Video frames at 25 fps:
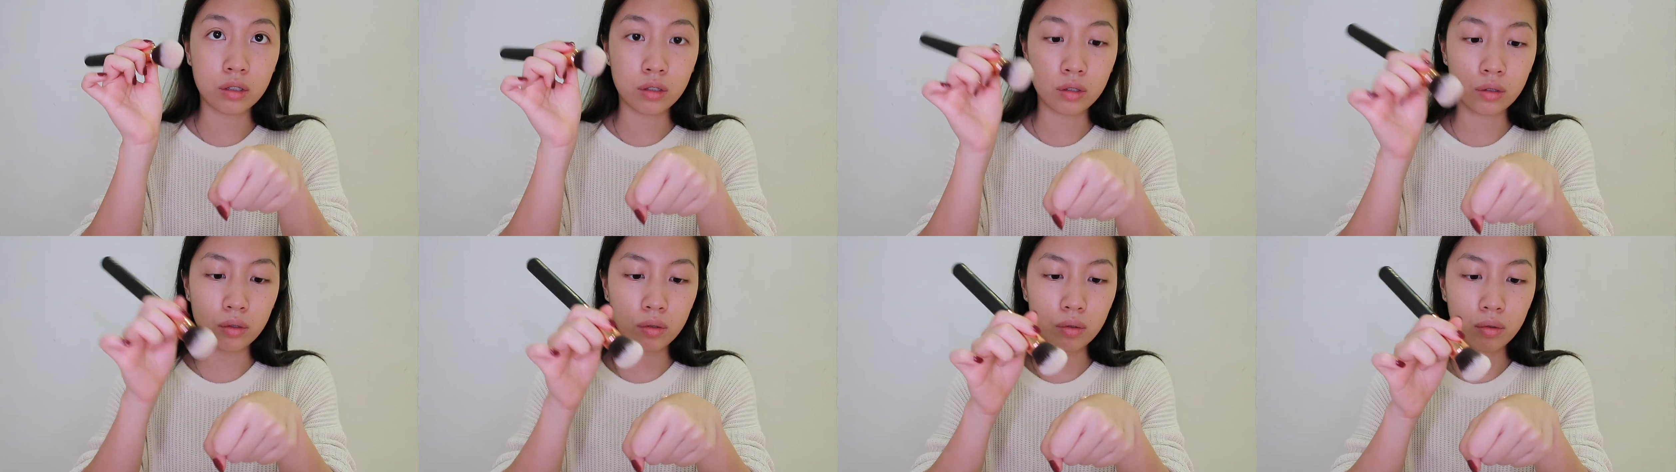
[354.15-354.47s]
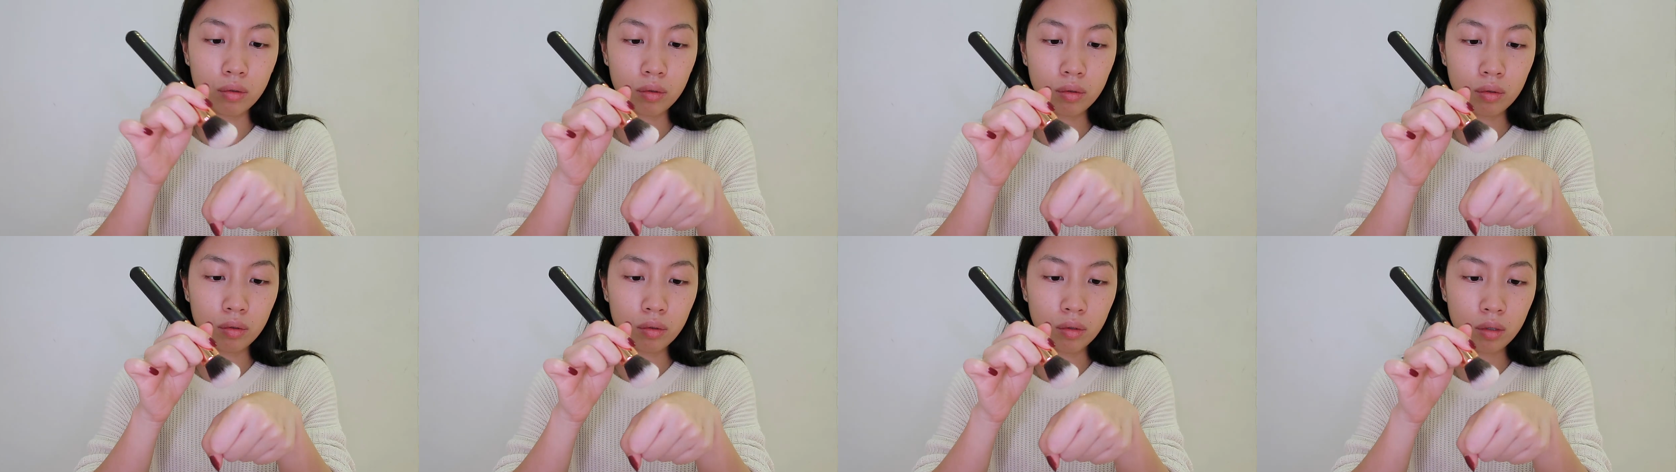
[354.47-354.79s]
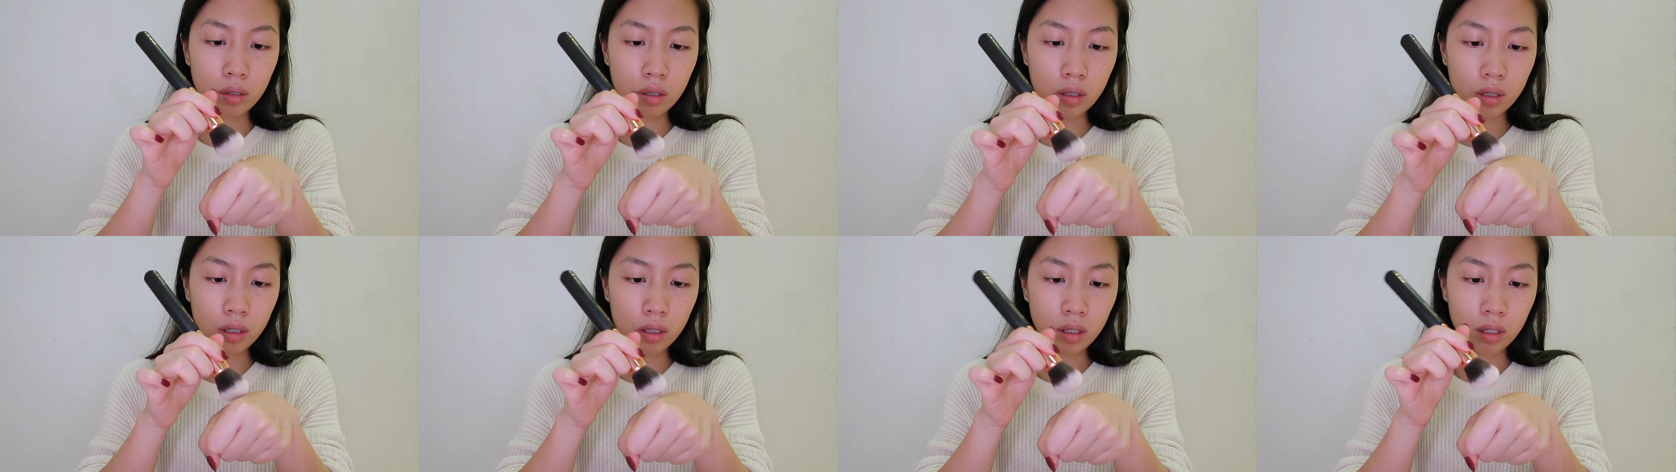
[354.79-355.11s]
to
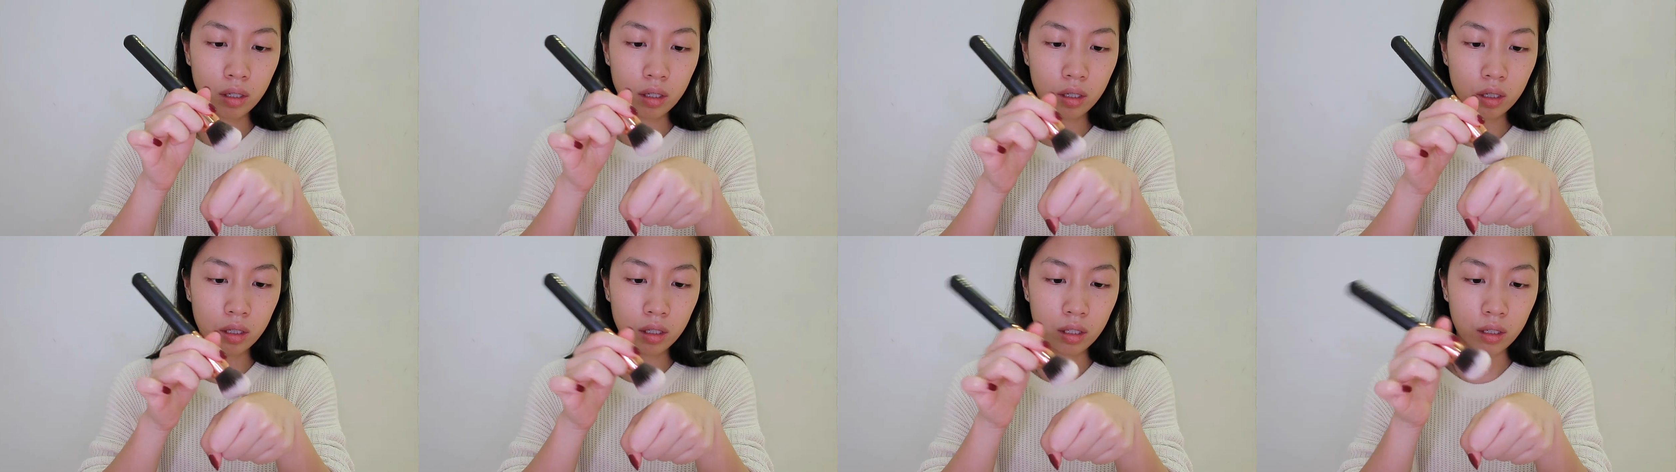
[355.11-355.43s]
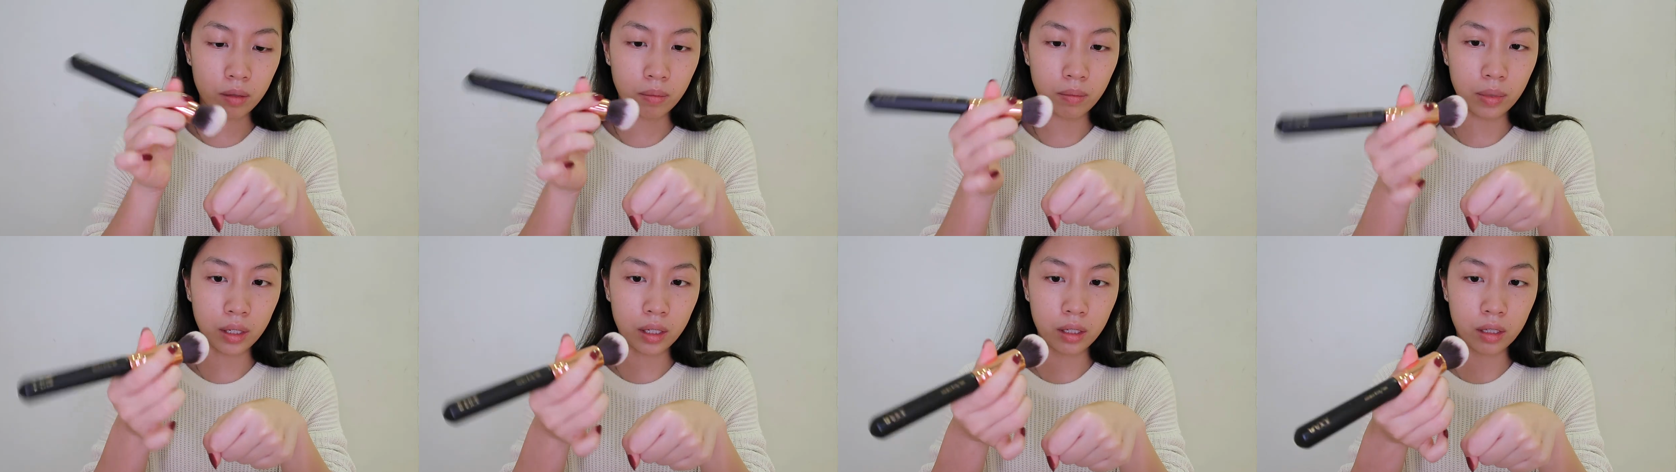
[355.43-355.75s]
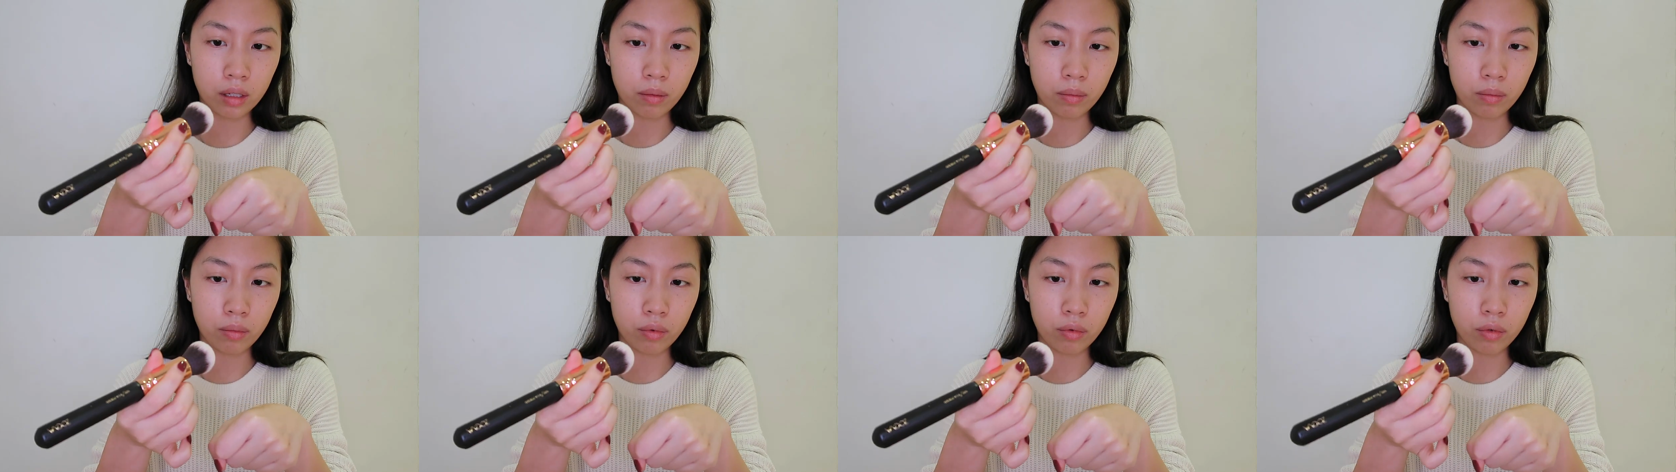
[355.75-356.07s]
dip it in
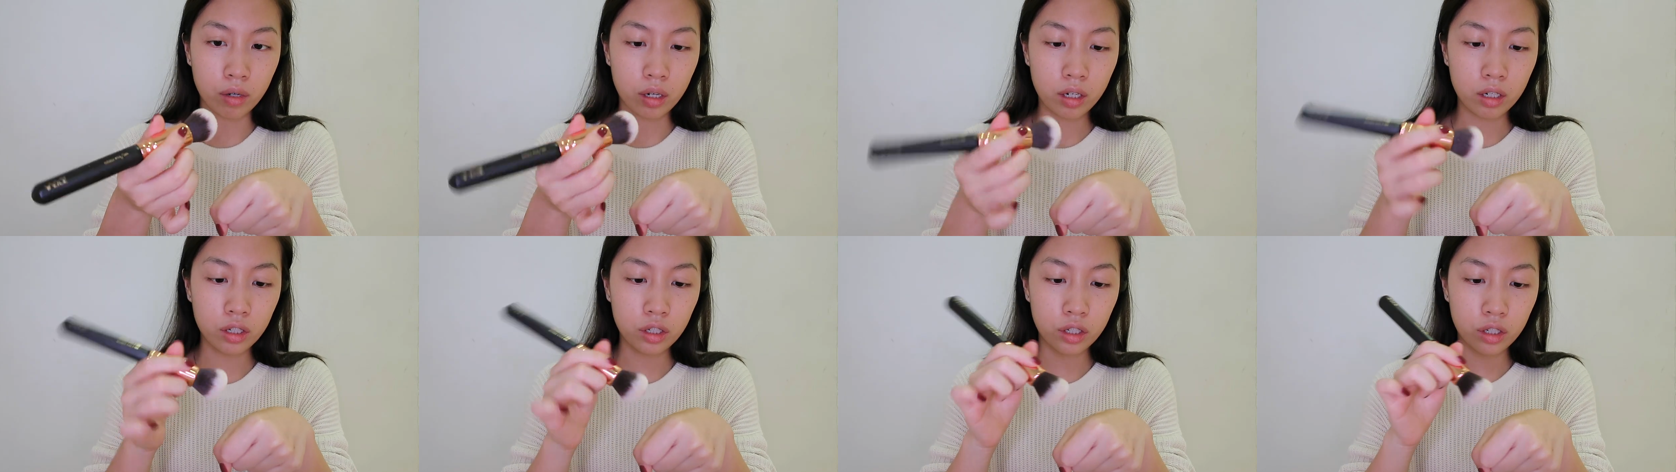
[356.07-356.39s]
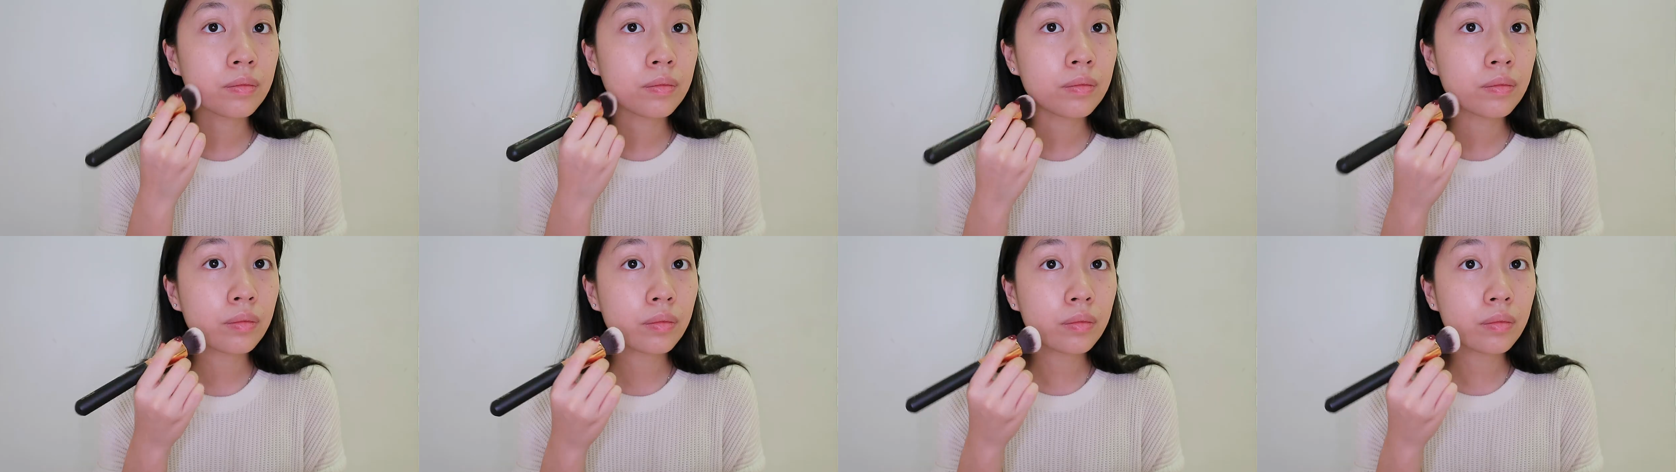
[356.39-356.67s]
a brush.